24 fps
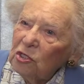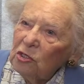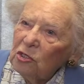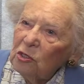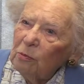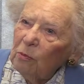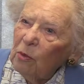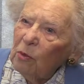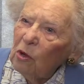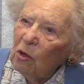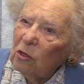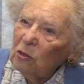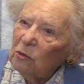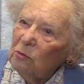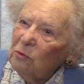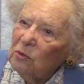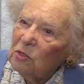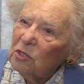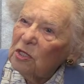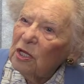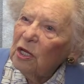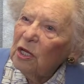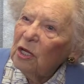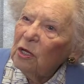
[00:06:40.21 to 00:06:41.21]

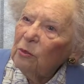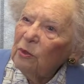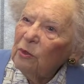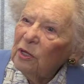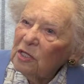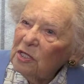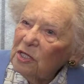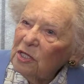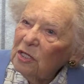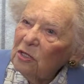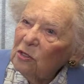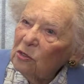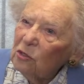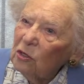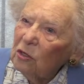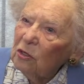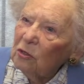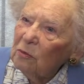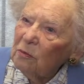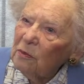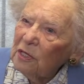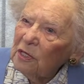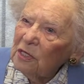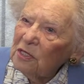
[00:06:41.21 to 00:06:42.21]
department, where
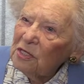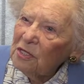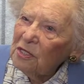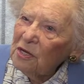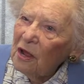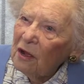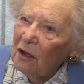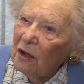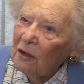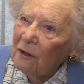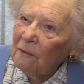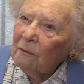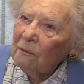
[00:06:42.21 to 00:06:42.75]
Telcom is now.